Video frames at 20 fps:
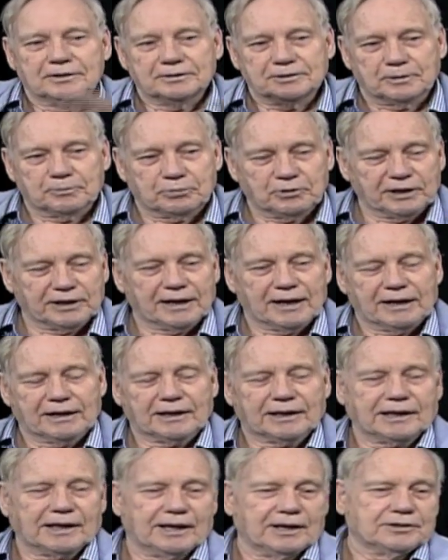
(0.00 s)
to bring out
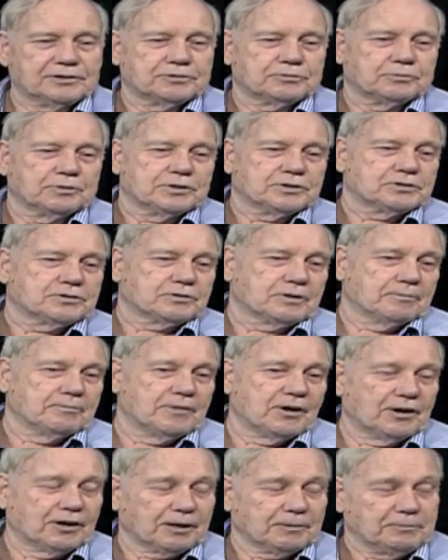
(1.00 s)
a case which the
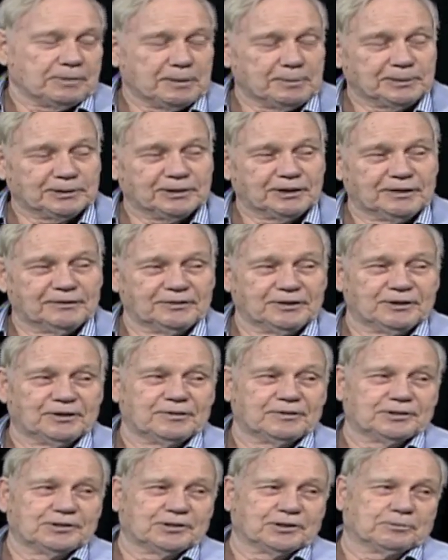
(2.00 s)
American people don't even know
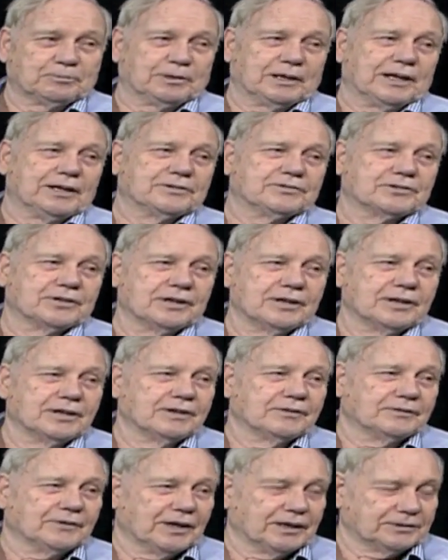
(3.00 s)
ever took place.
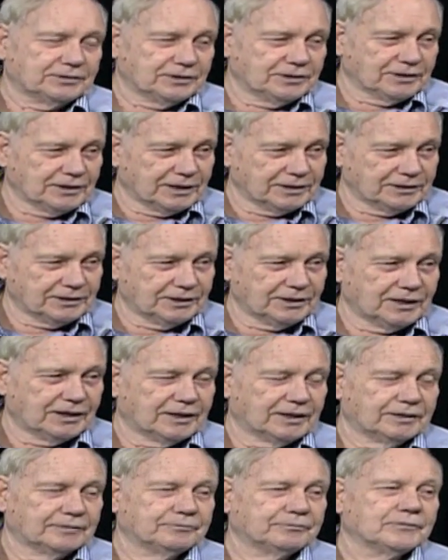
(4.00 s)

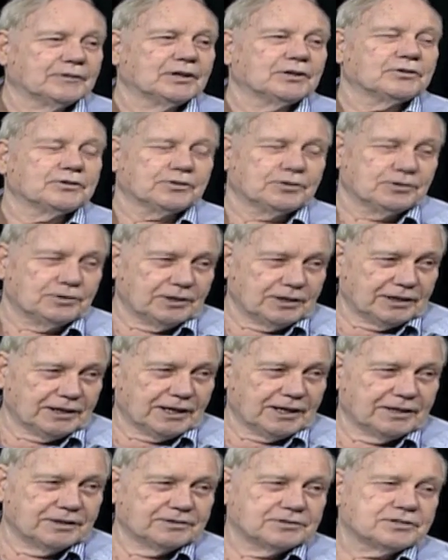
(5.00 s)
1999, 30
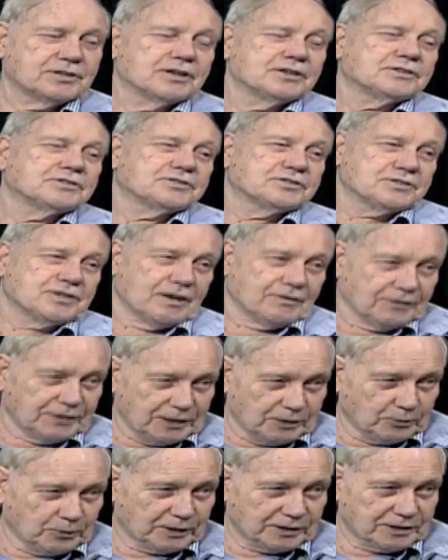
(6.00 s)
days,
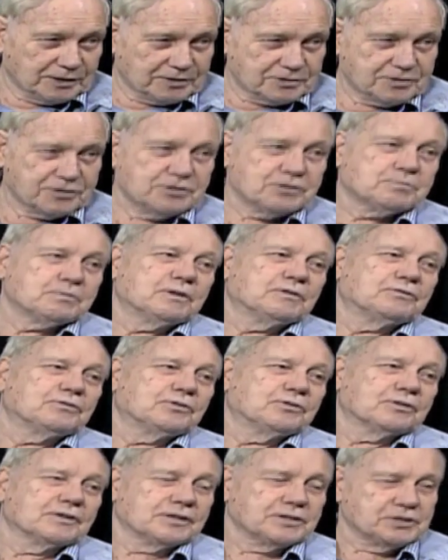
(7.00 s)
70 witnesses
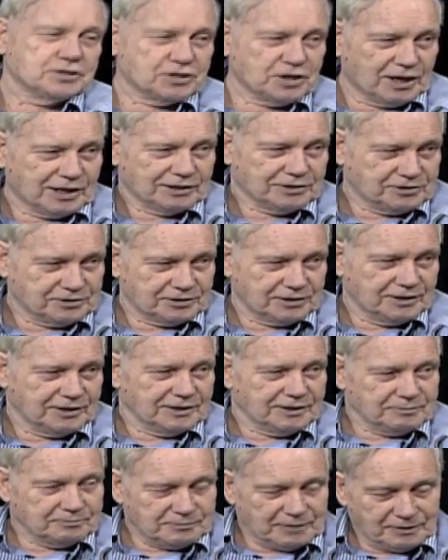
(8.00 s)
before a judge,
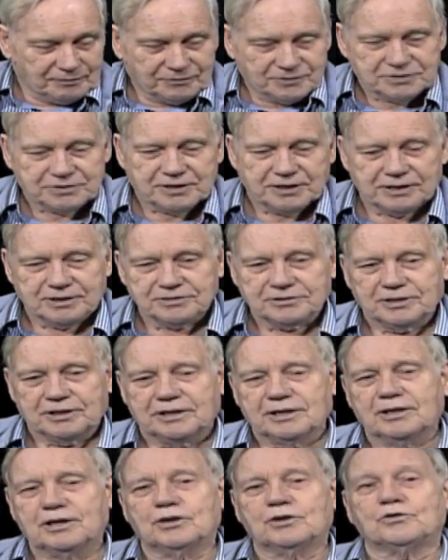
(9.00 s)
Memphis,
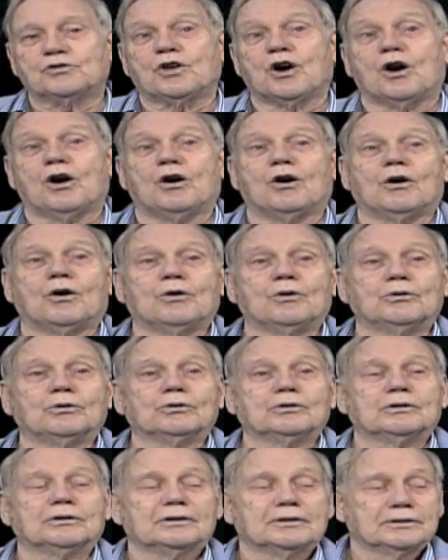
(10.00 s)
Tennessee the
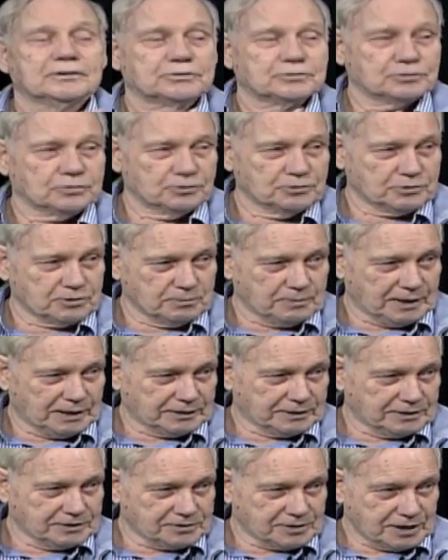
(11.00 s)
whole truth
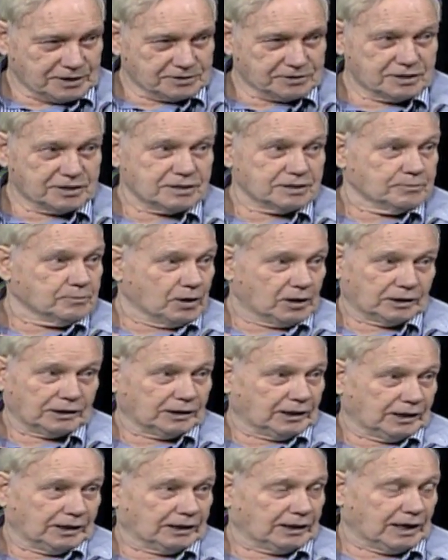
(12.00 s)
about the assassination of Martin
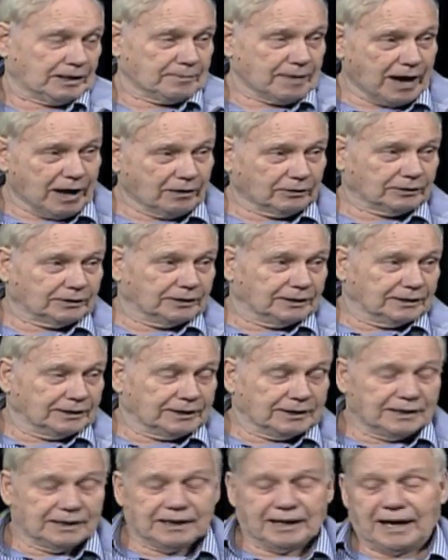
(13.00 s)
King came out.
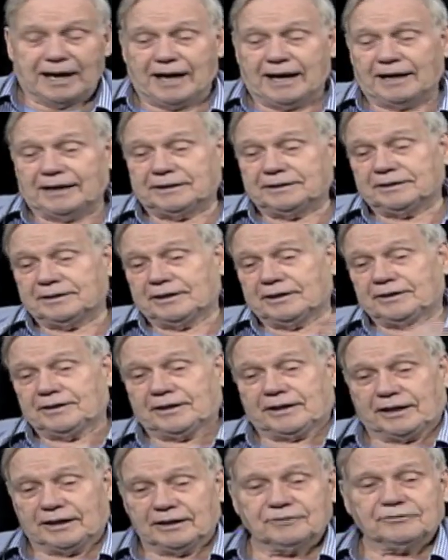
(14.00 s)
Mm-hmm. And uh,
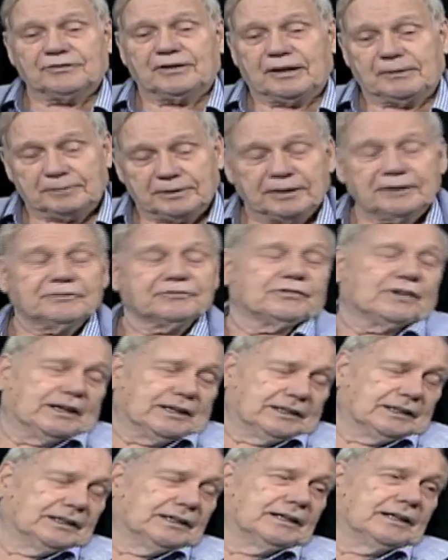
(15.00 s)
the King family
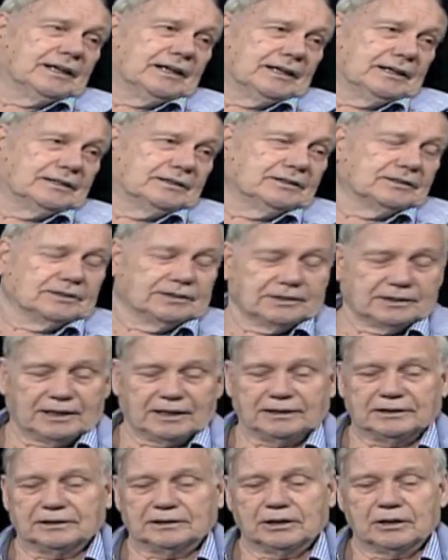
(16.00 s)
finally had an
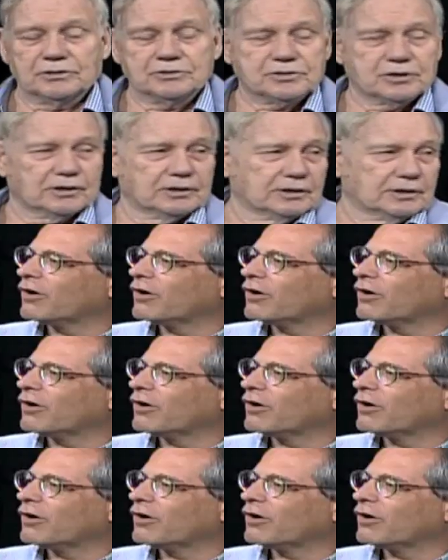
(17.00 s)
had unofficial closure.